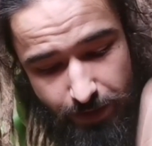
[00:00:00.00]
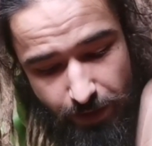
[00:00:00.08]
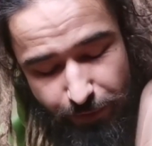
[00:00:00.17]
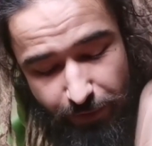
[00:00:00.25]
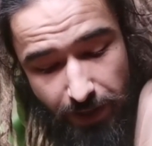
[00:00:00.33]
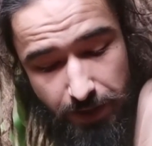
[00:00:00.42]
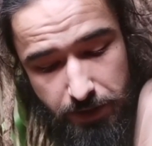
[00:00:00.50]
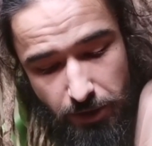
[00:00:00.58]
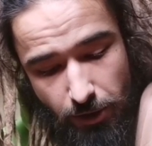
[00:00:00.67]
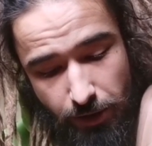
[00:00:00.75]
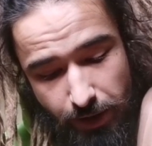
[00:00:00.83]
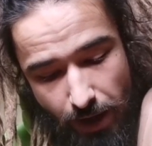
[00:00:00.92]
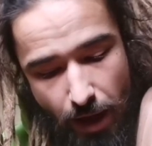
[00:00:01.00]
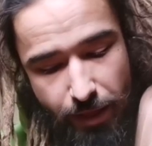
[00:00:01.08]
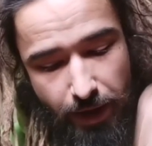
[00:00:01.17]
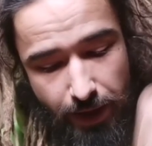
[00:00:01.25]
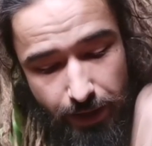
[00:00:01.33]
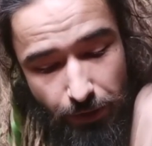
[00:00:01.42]
the finger on the
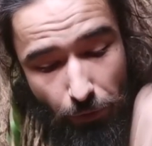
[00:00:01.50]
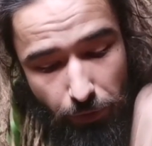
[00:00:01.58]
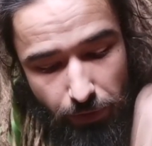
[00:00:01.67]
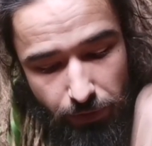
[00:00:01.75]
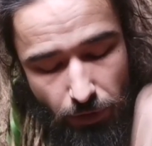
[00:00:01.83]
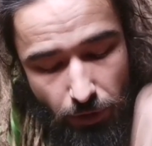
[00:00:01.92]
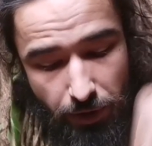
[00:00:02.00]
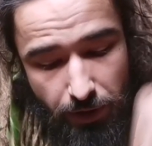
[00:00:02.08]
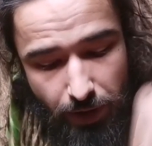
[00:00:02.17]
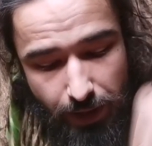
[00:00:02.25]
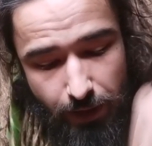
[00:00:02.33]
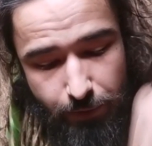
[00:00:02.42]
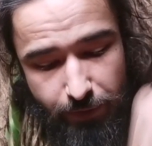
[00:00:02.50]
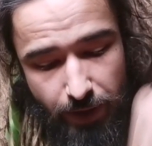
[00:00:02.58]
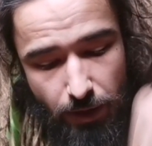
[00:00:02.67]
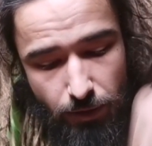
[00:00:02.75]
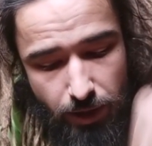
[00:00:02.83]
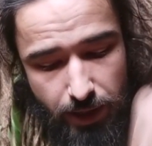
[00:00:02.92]
other end of this corner. Like if I
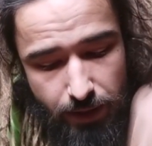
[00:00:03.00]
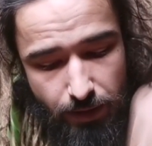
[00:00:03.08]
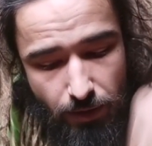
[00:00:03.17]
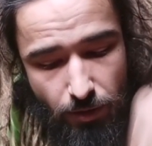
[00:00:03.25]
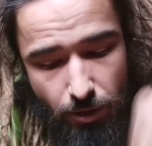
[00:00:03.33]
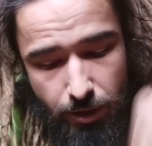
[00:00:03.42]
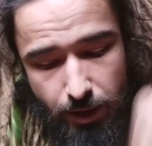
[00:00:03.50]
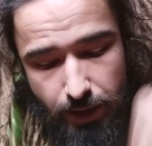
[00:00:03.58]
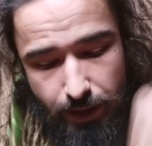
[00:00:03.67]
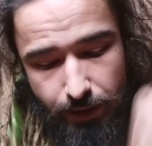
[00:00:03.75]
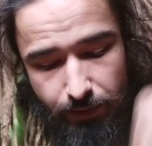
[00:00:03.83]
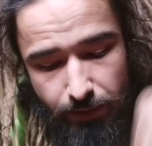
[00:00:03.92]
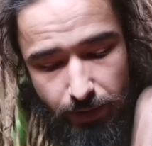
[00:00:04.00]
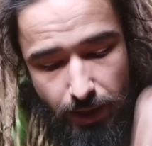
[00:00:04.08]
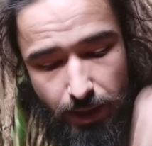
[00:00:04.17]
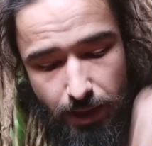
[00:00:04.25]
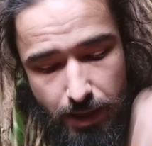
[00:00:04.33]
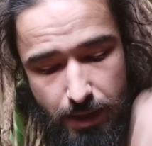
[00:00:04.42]
look at the corner, I
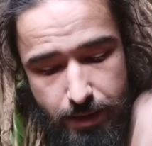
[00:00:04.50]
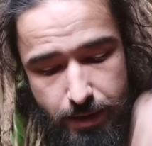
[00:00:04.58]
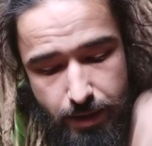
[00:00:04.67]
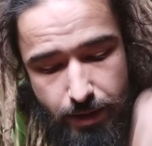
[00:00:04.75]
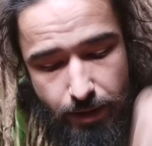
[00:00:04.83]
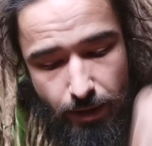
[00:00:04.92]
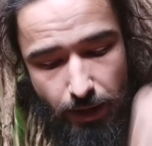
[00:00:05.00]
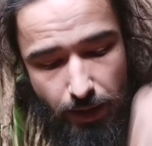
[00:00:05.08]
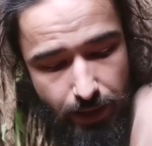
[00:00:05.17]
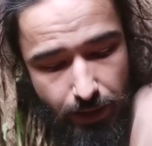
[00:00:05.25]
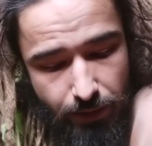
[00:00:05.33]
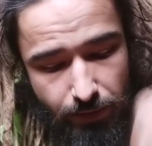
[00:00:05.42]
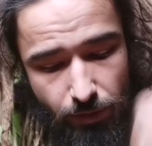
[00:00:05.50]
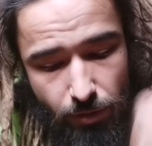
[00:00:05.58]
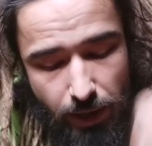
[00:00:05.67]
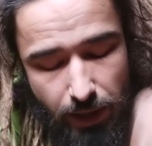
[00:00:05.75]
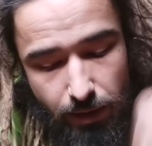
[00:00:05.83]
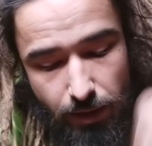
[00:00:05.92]
see the lines
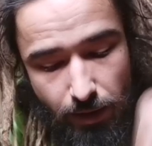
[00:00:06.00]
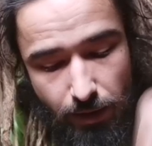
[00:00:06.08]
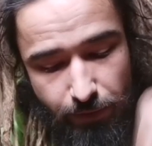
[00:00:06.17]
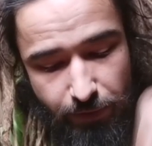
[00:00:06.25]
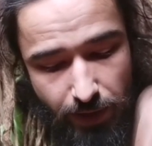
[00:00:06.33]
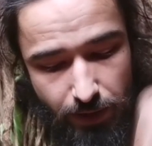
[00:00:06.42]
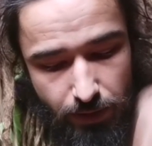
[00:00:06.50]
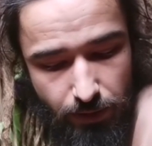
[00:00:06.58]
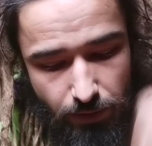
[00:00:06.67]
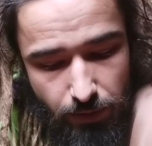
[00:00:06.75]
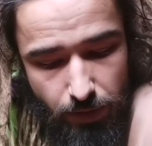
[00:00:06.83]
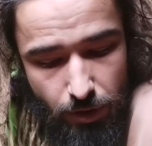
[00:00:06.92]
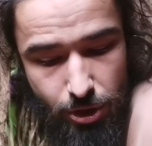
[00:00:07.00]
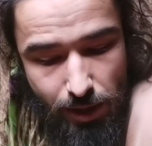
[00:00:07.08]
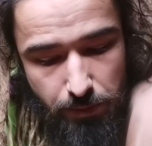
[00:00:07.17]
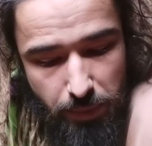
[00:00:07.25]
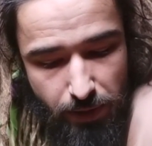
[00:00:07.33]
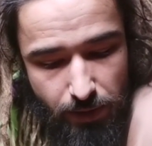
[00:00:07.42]
connecting the fingers,
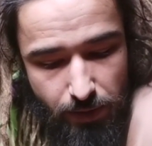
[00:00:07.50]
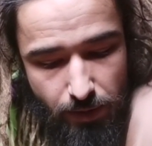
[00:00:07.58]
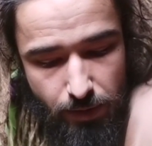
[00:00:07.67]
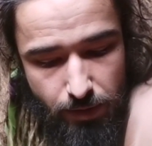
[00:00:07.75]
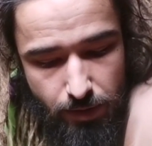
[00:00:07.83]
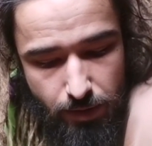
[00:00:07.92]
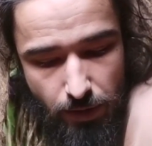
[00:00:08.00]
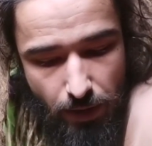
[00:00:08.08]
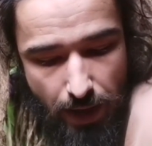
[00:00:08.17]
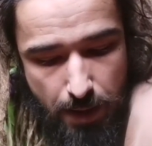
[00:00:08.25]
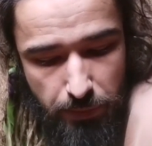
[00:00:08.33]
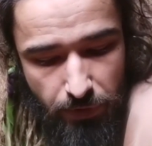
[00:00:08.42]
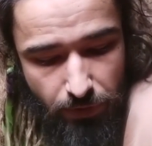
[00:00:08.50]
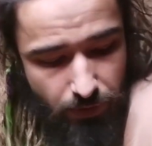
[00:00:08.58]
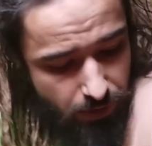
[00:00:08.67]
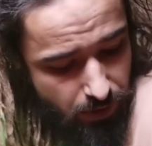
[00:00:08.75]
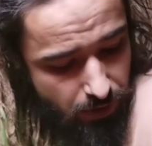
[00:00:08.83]
jumping the gaps.